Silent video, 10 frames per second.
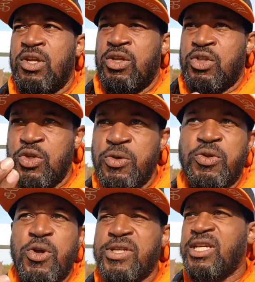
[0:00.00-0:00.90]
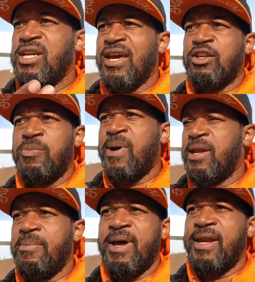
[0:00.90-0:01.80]
2 thoughts can occupy the
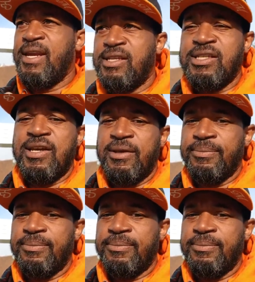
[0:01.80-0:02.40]
mind at a time.